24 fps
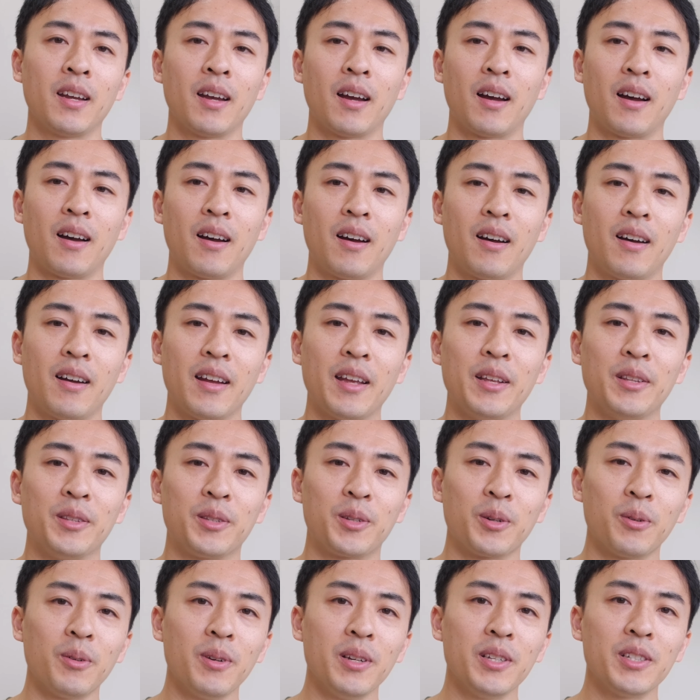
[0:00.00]

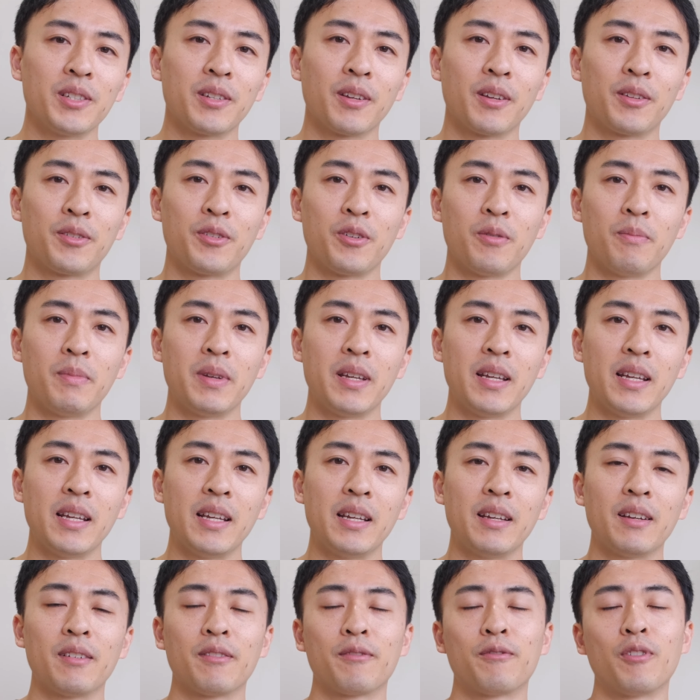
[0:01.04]
Endurance to
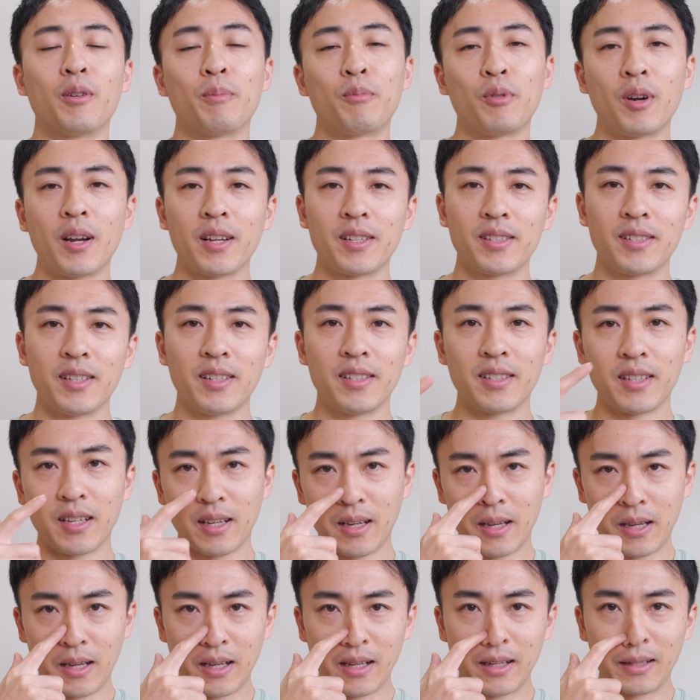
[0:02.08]
me for presses
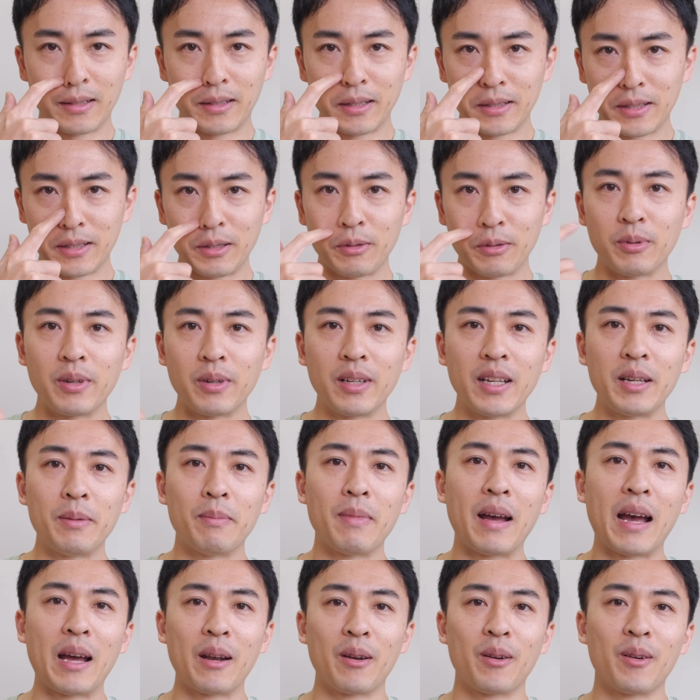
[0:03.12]
doesn't really
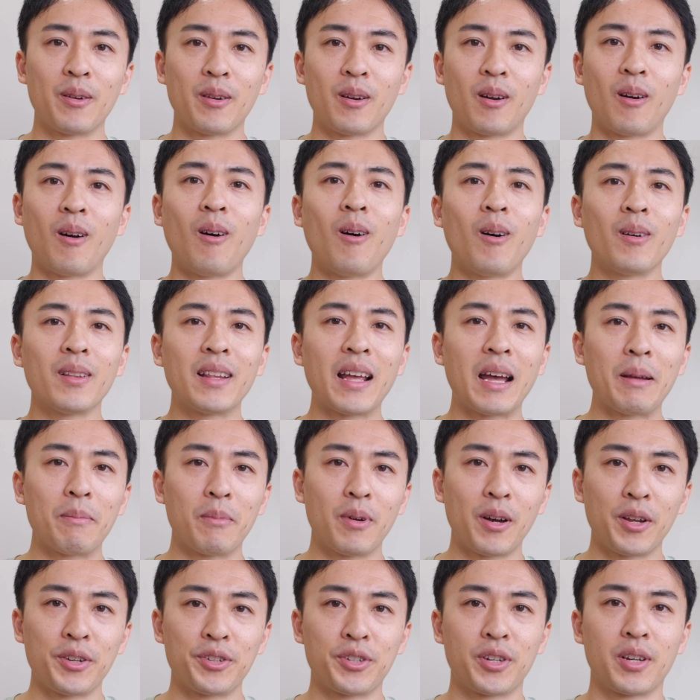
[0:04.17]
matter all that
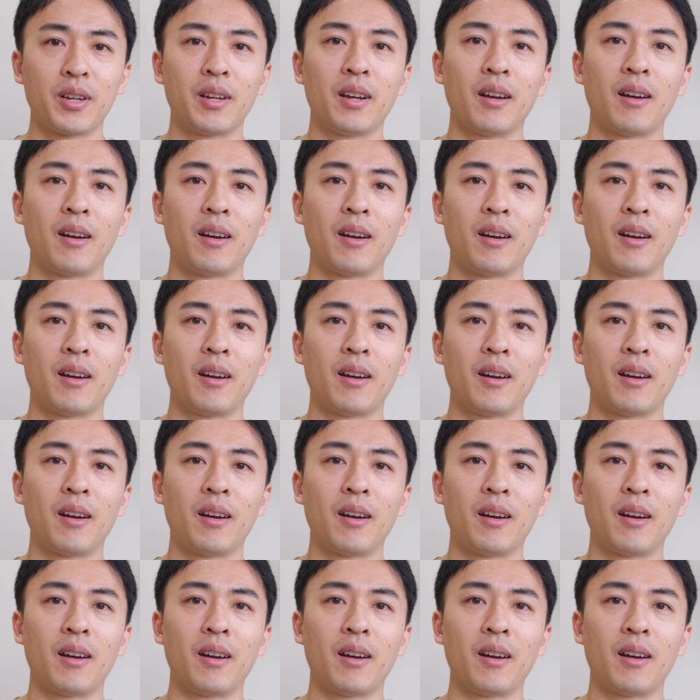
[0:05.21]
much.